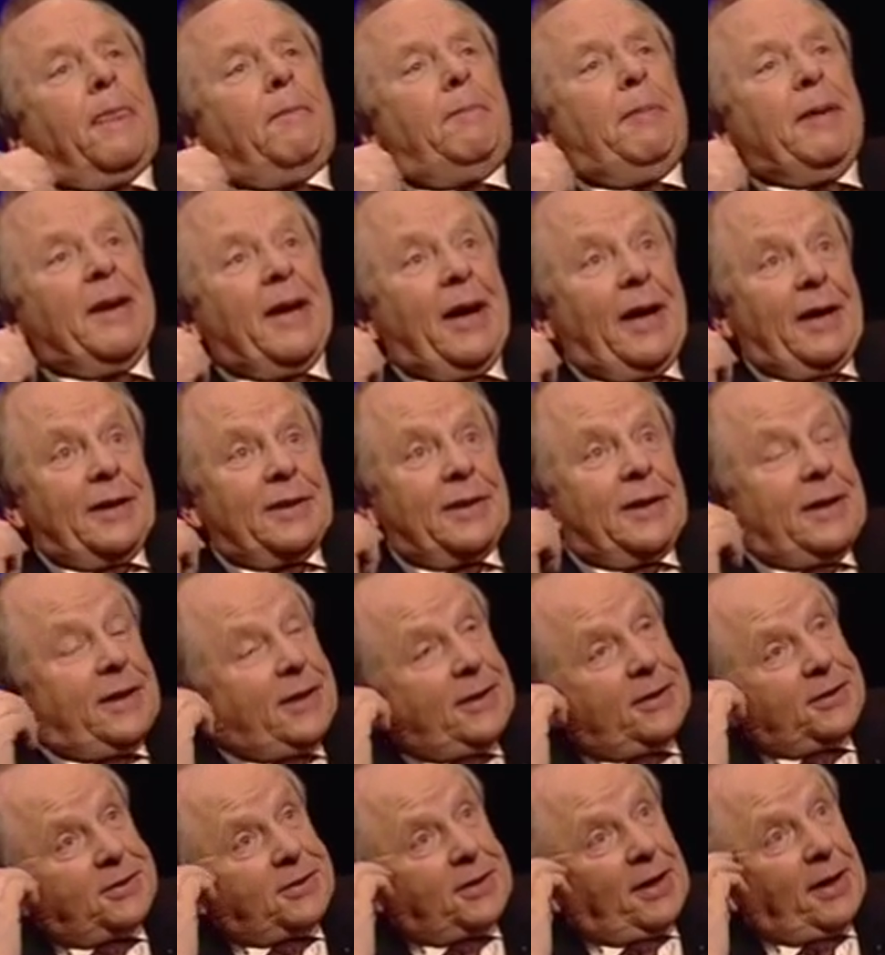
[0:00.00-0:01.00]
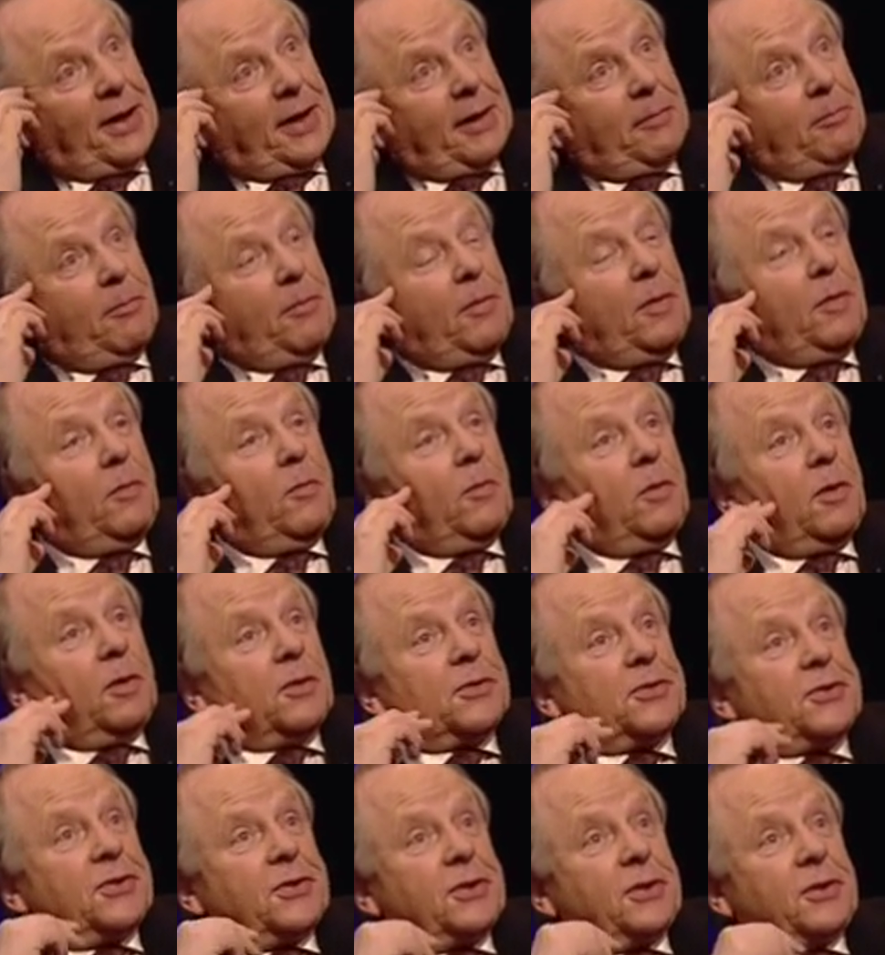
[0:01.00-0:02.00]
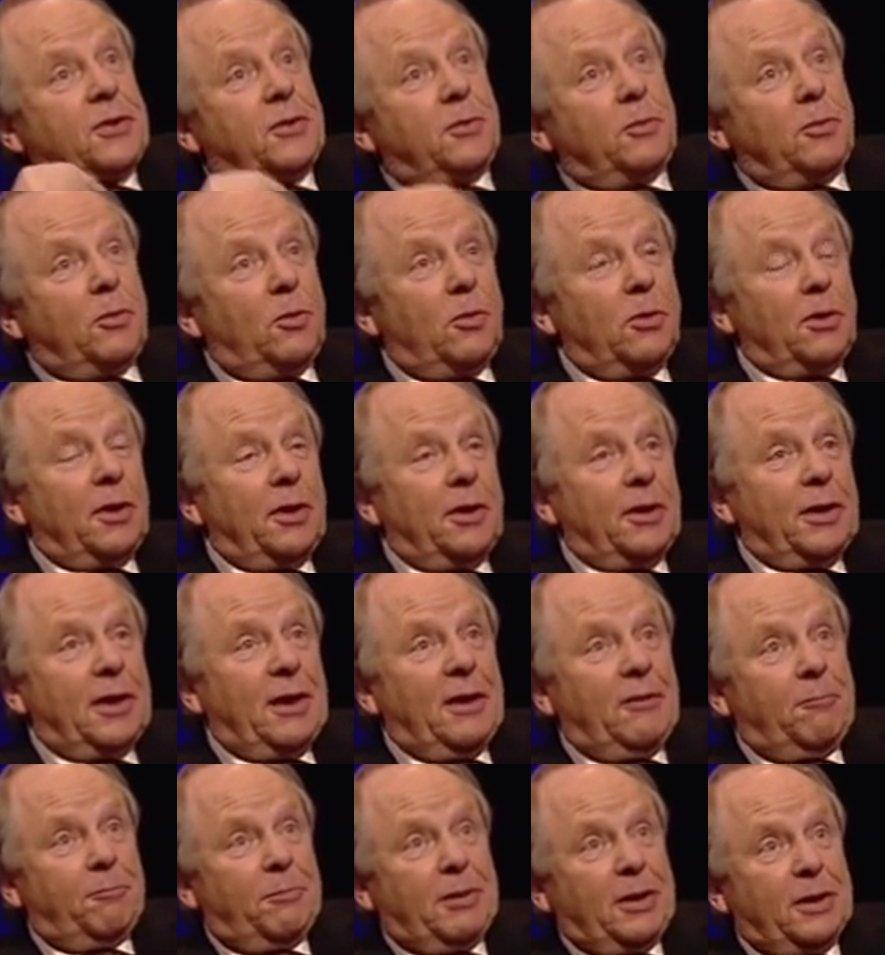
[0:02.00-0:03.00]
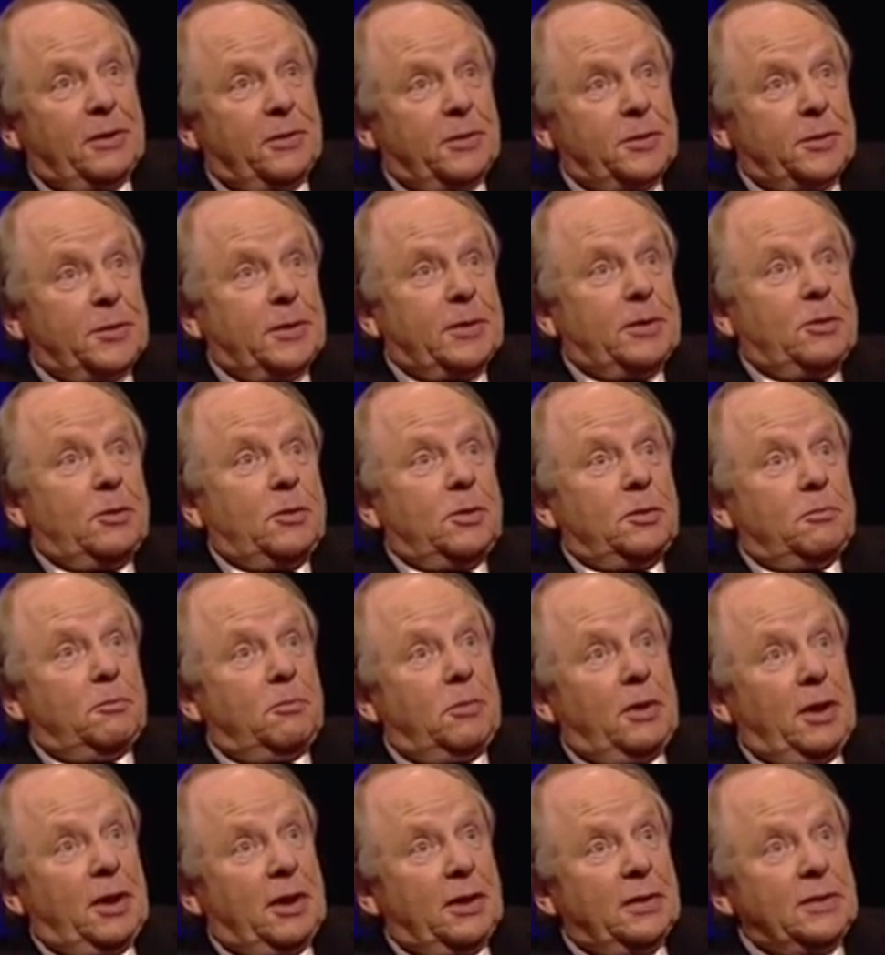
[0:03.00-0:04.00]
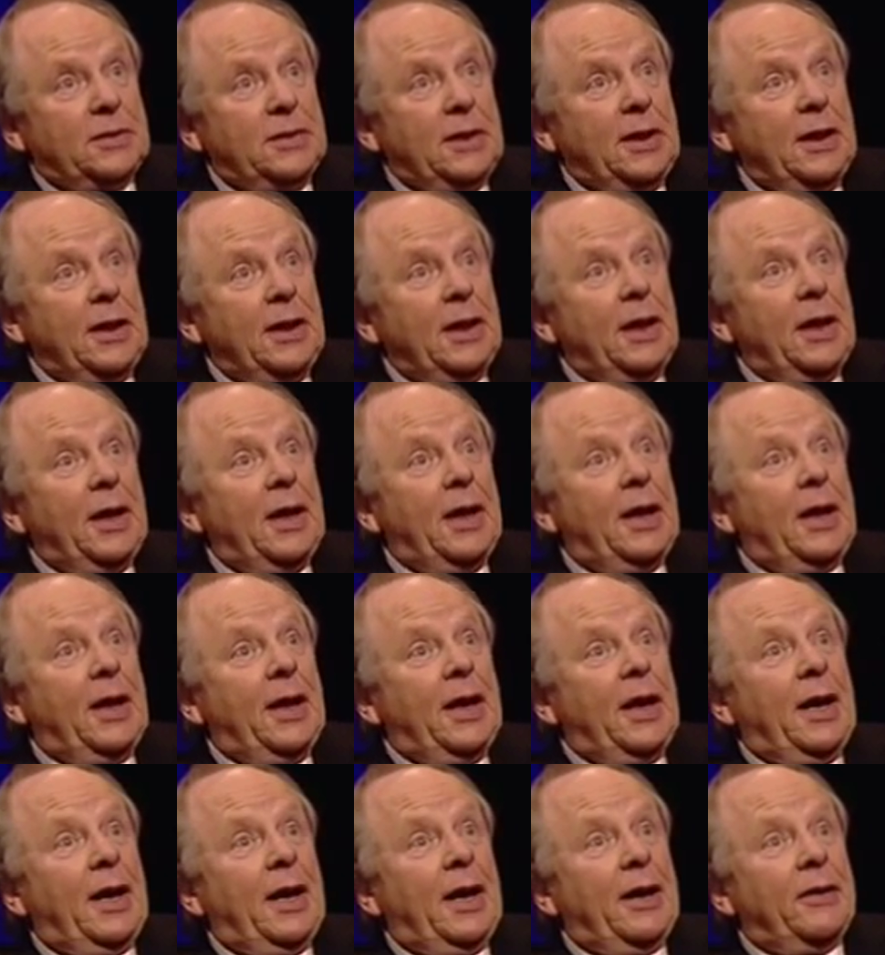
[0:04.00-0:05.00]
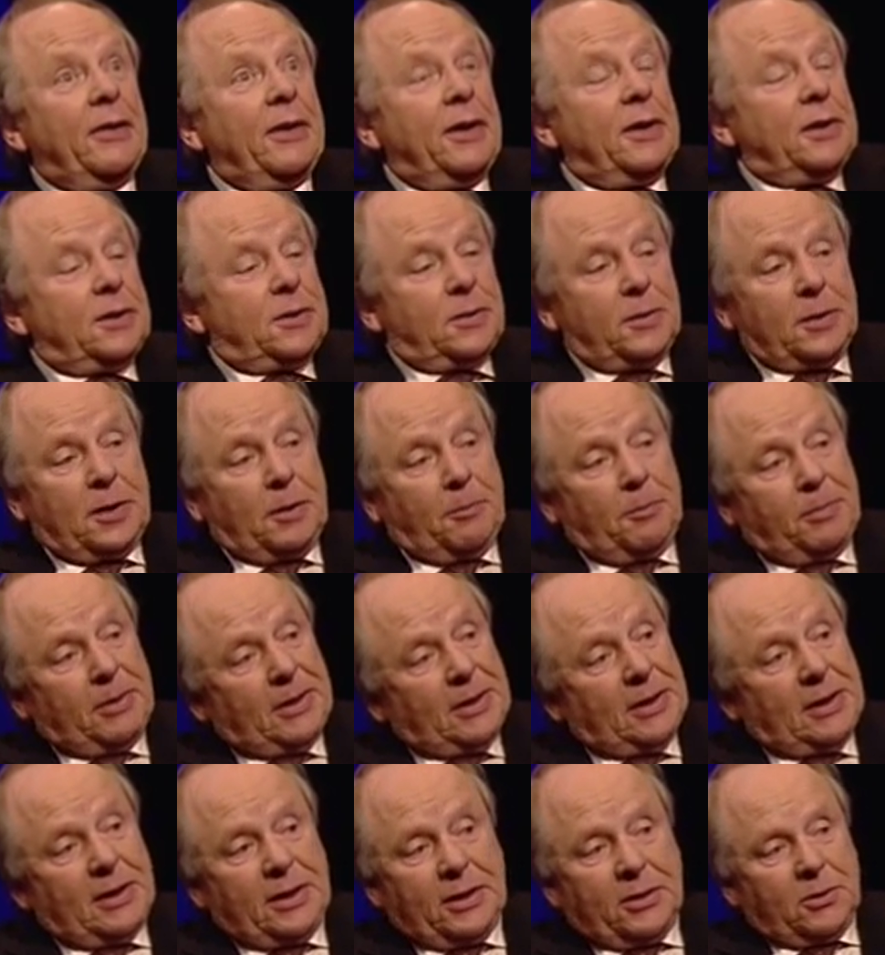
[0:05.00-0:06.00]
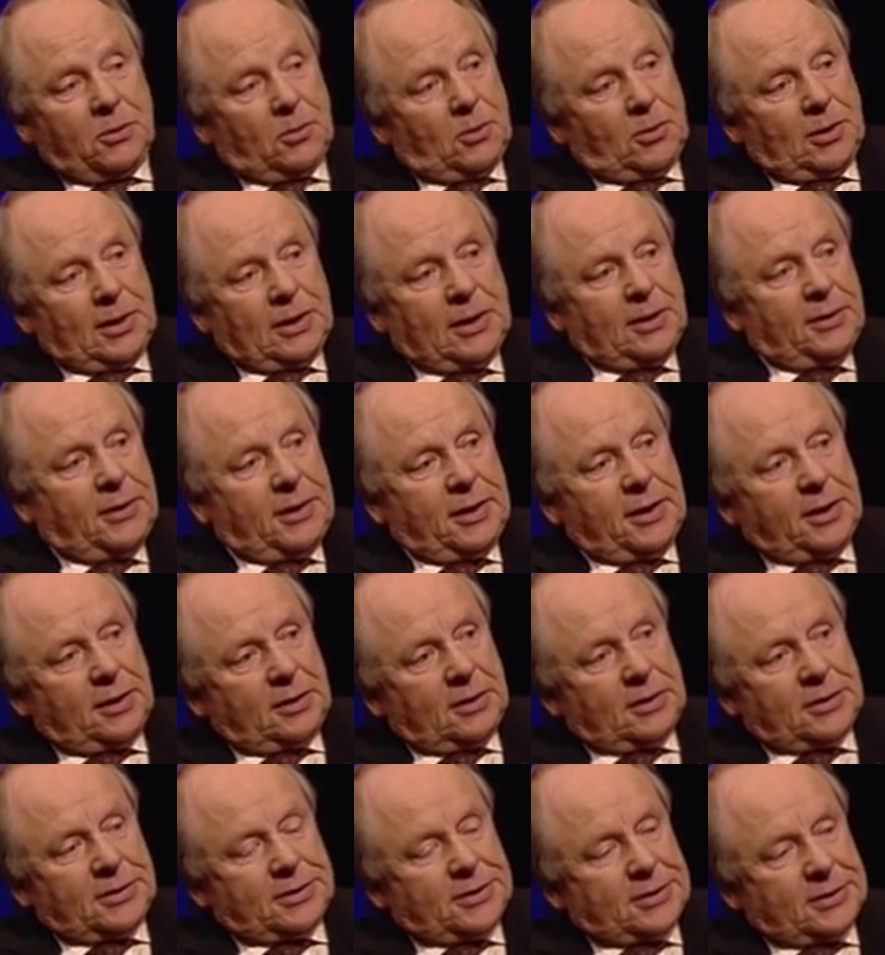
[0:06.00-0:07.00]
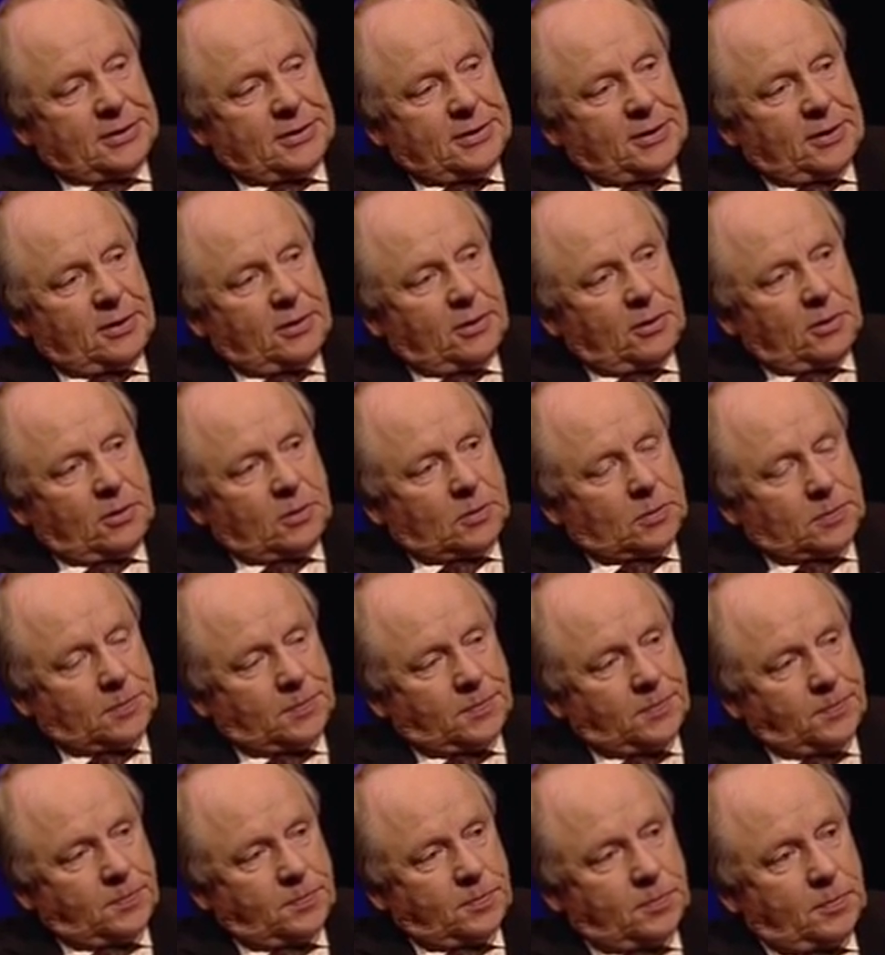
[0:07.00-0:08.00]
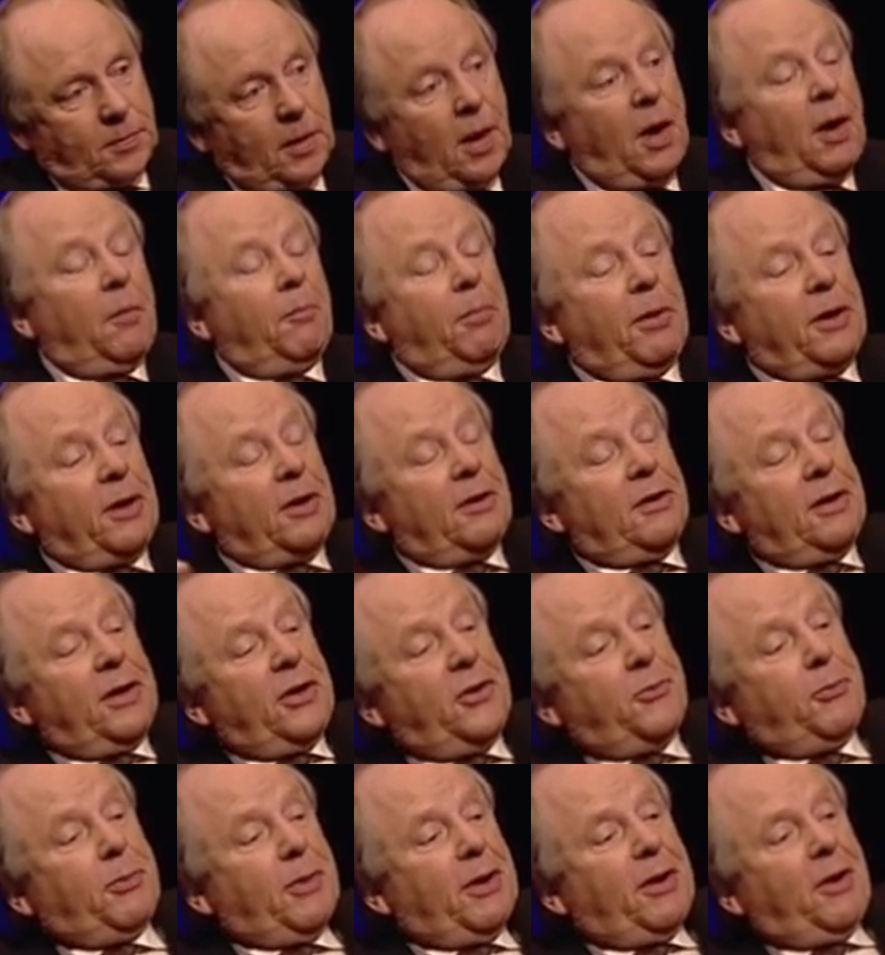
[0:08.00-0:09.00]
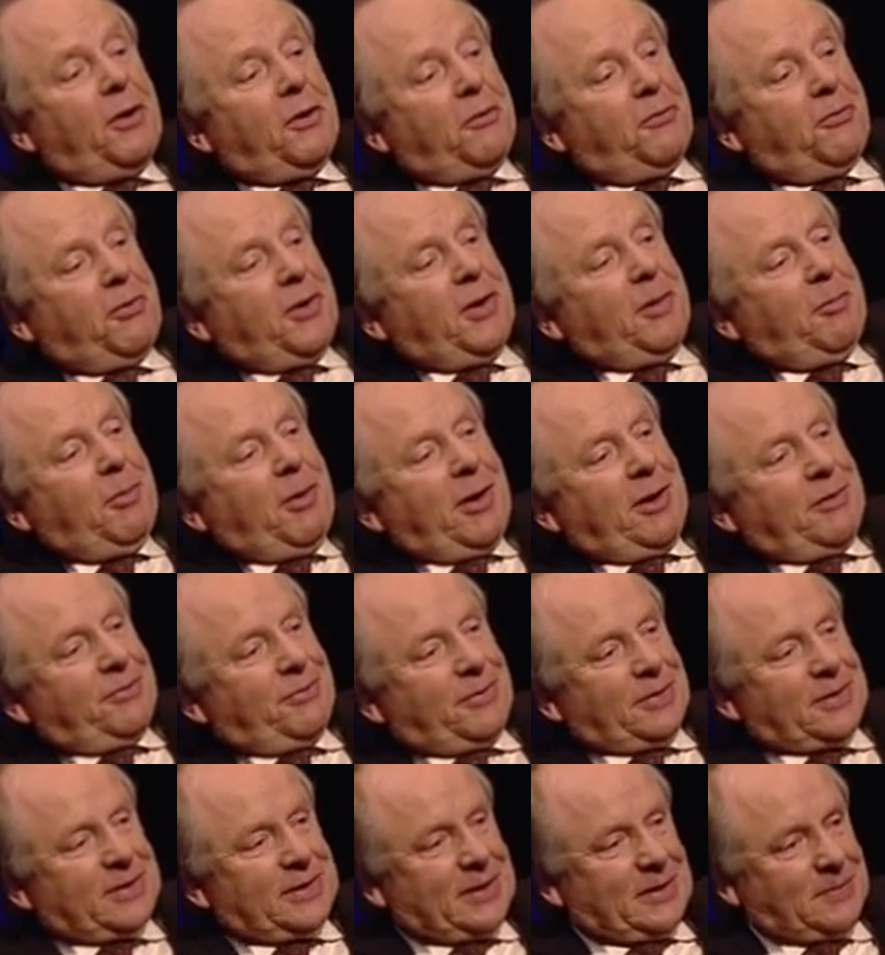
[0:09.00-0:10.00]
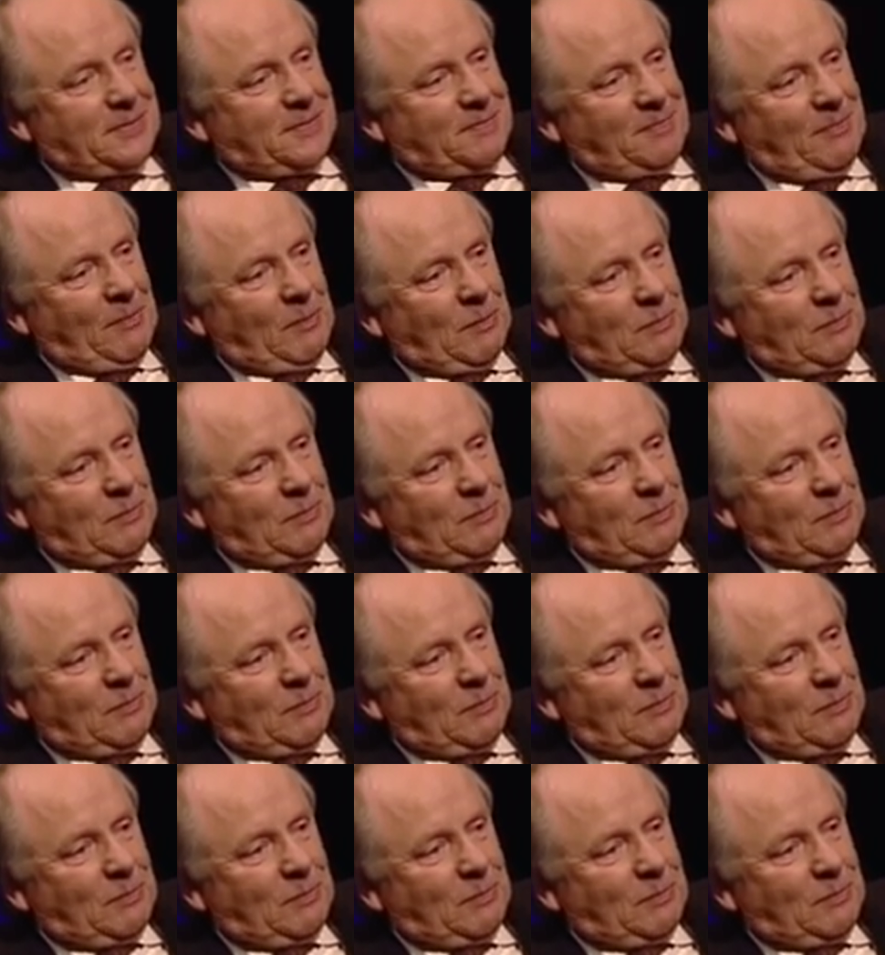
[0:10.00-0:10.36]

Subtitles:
The big idea this time was to all go and have breakfast with Gordon Brown and then to completely ignore anything he asked us to do. But at least we got a free breakfast.